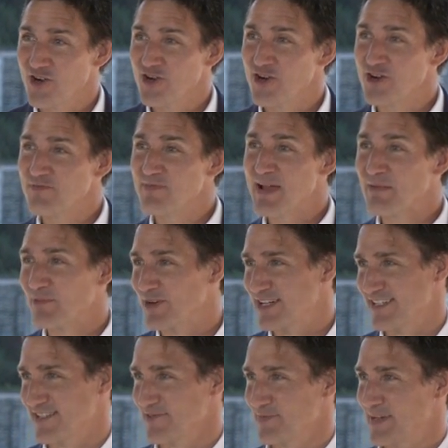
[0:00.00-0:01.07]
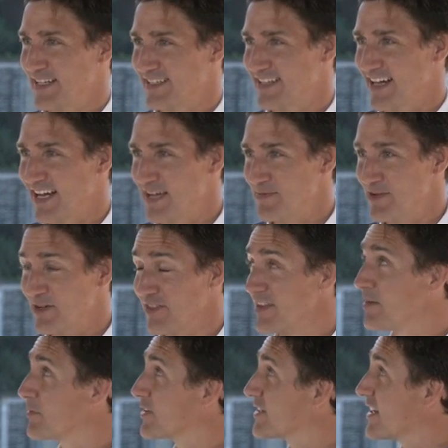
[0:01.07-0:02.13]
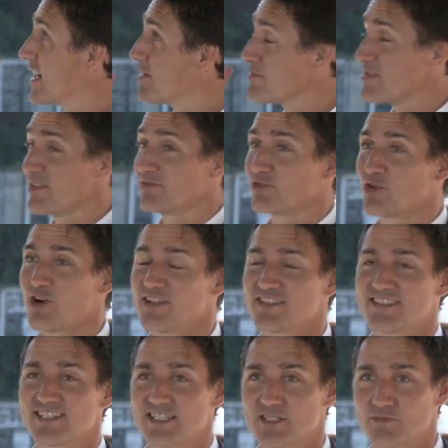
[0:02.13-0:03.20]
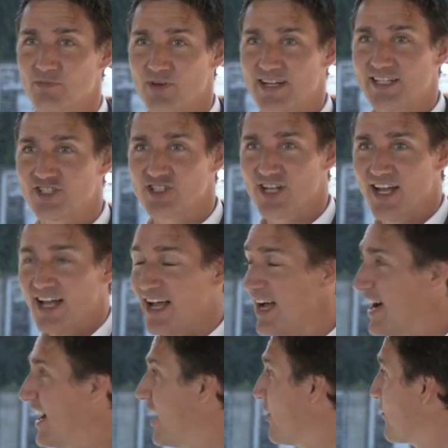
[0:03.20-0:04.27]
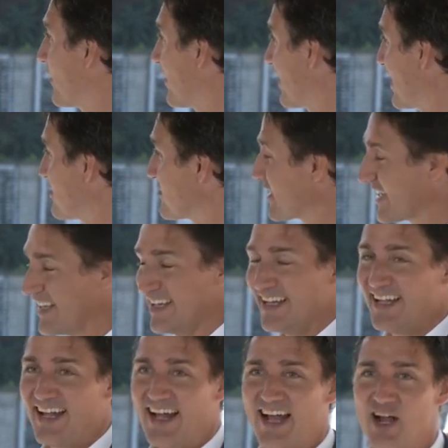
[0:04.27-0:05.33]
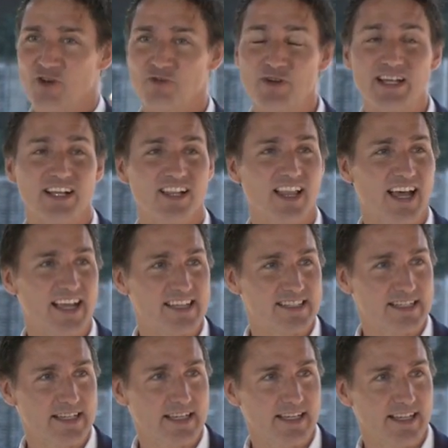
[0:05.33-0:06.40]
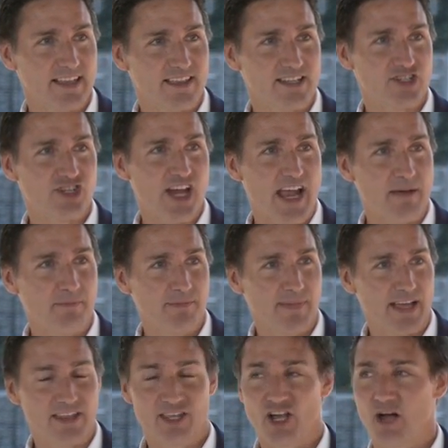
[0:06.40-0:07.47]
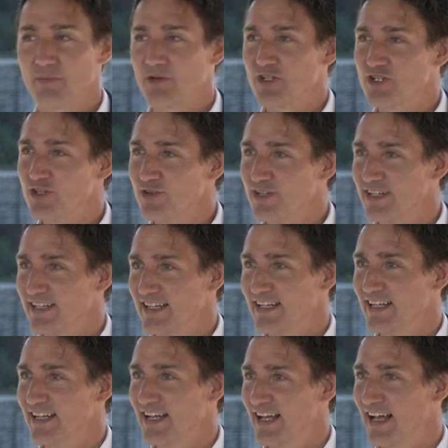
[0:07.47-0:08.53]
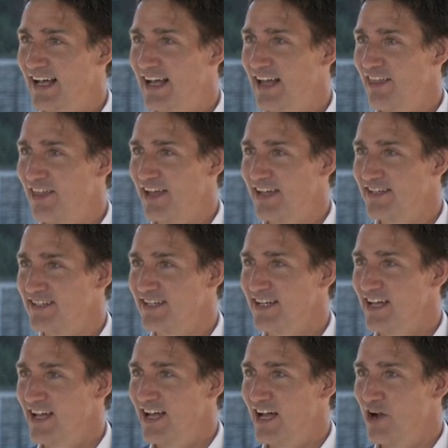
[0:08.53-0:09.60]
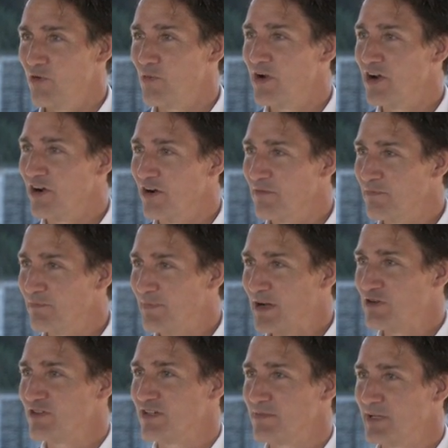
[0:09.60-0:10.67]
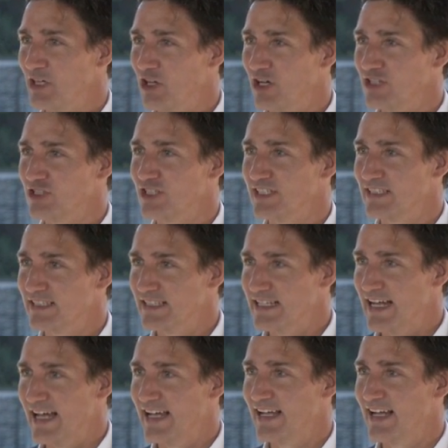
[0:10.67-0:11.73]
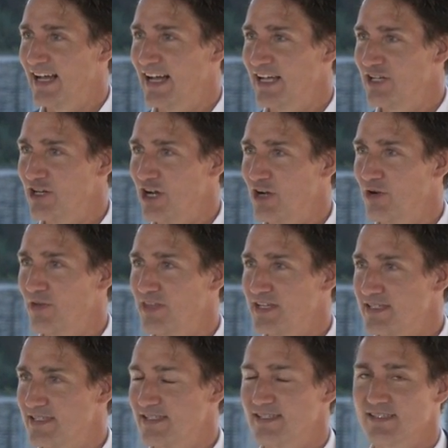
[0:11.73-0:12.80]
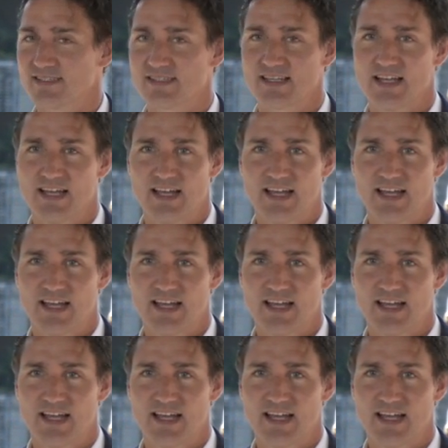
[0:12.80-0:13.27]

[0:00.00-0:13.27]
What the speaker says: good memories of my time here. The number of times I've crossed this bridge without realizing the gem and the opportunity that we're about to be launching today. I know this is